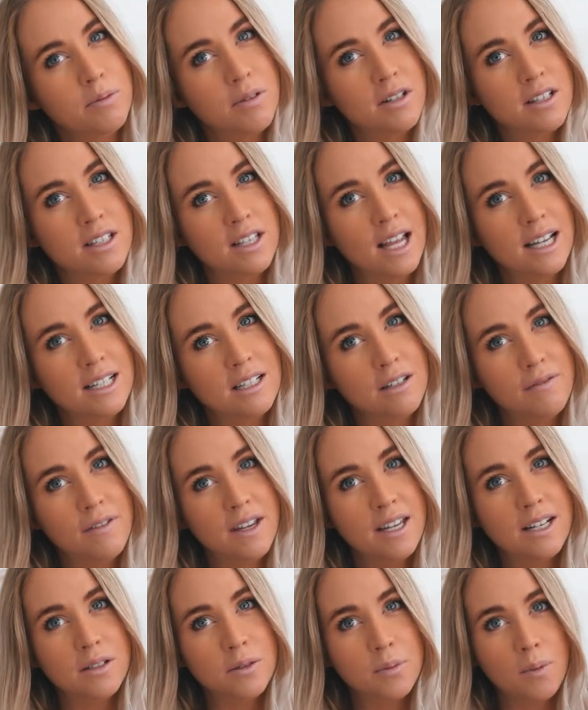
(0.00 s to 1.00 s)
what it's like to
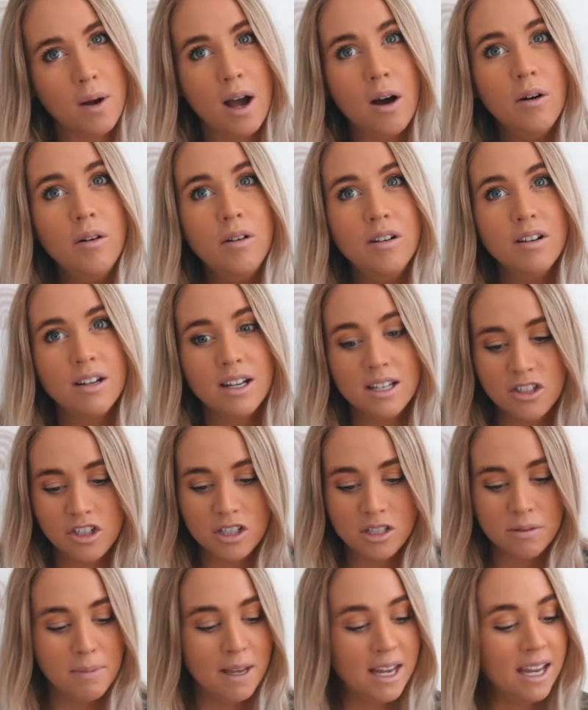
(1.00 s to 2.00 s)
feed as well. Yeah. It's
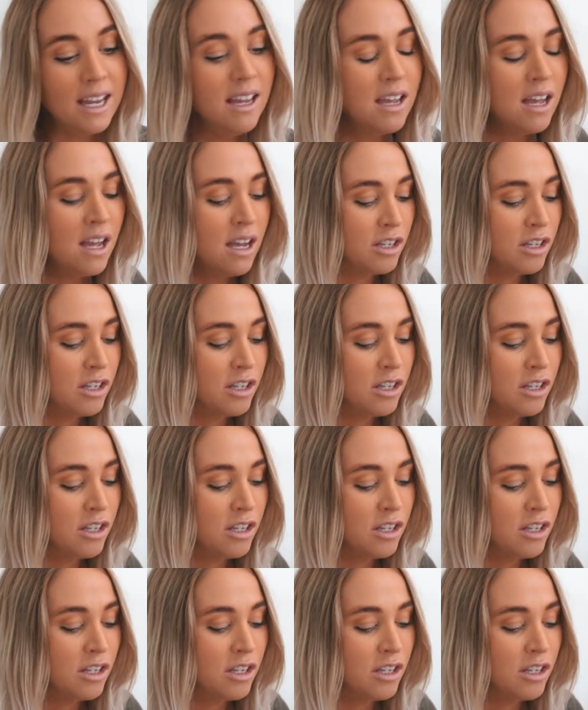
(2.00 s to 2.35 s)
just me.